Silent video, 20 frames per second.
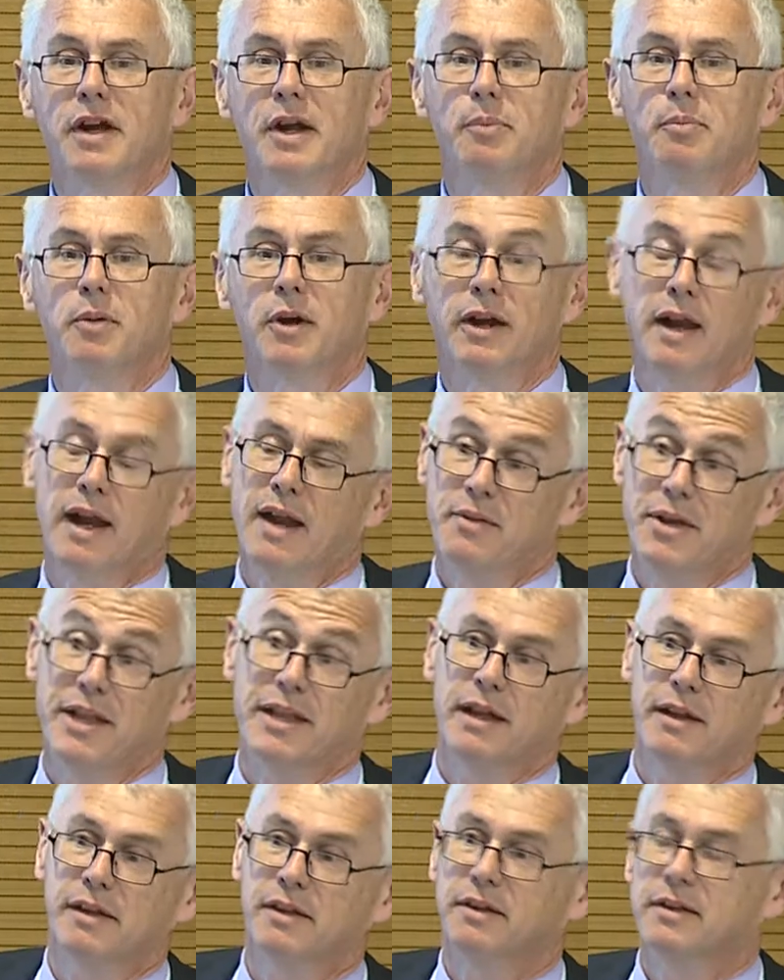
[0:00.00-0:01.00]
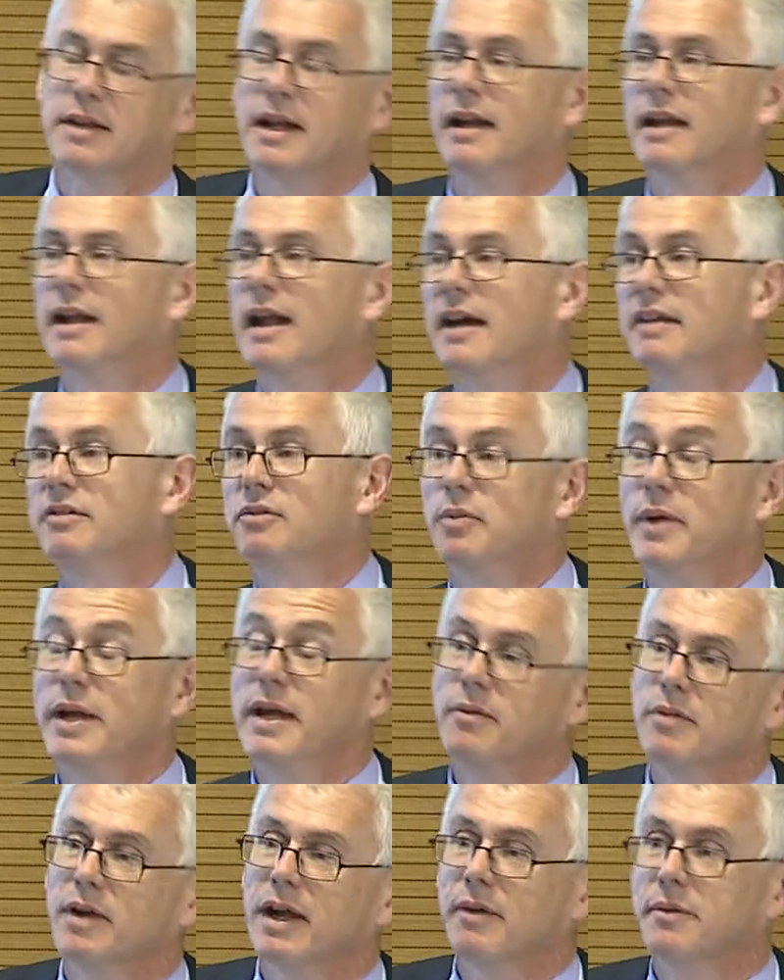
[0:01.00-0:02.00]
Airport. And I went down and looked at it last
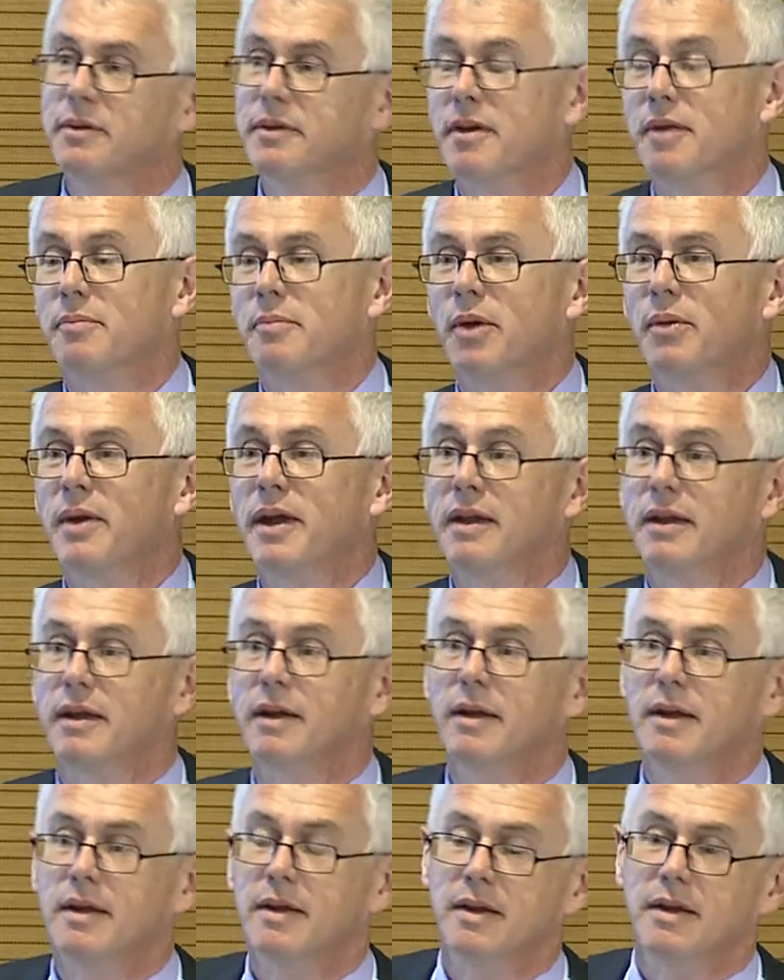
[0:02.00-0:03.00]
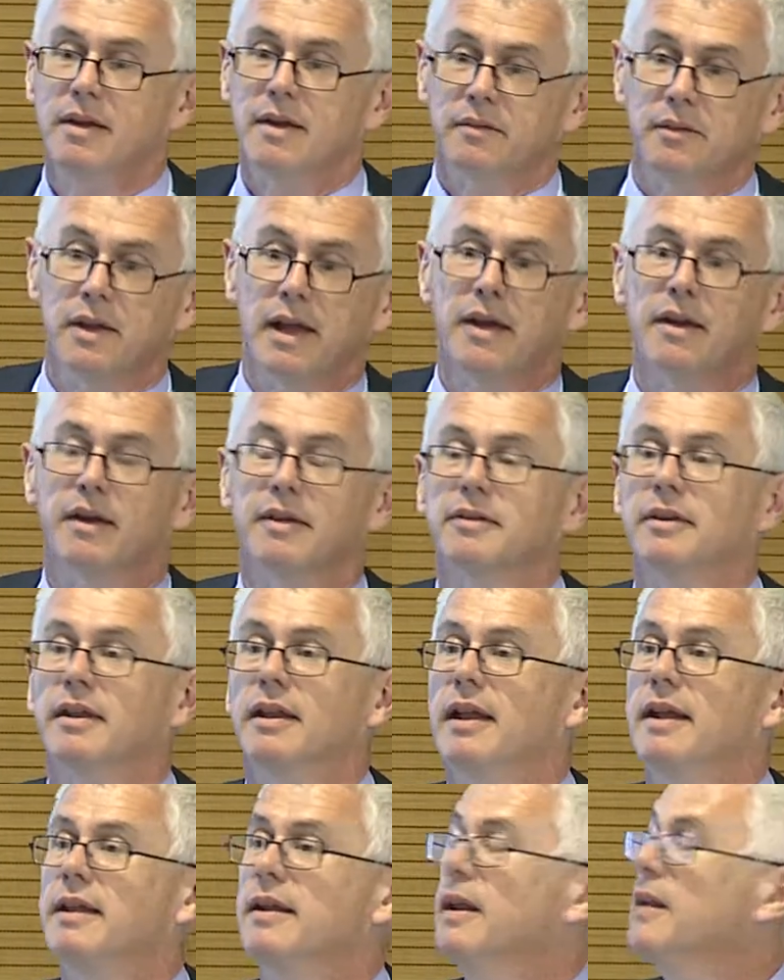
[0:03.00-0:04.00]
week when I was on my way to Lagos to
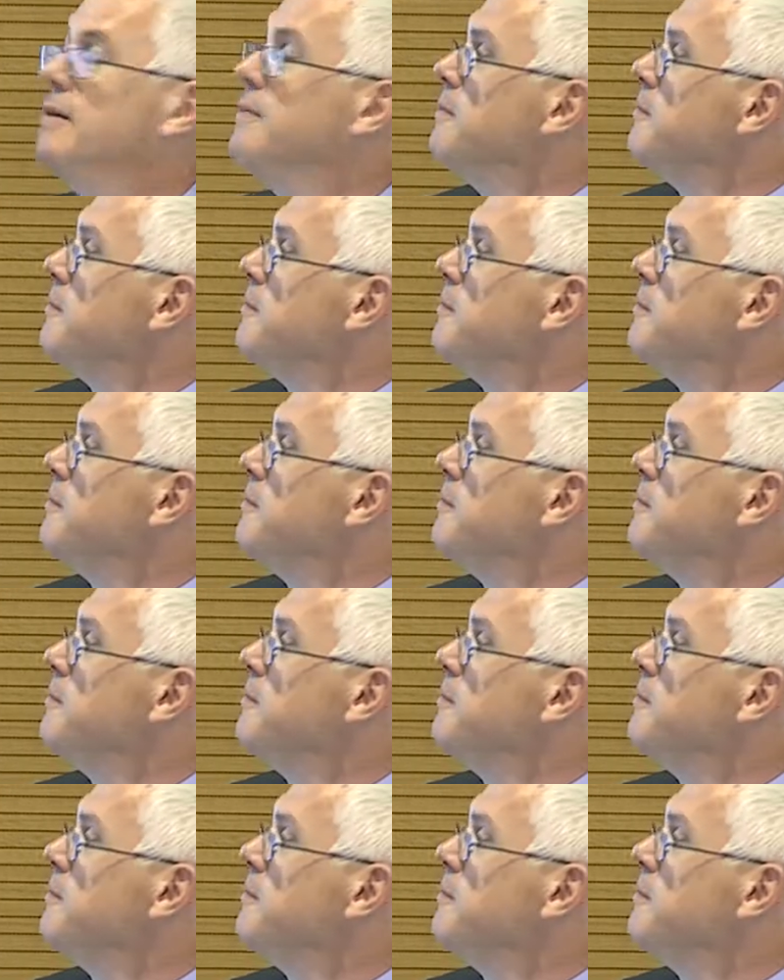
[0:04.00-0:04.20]
London,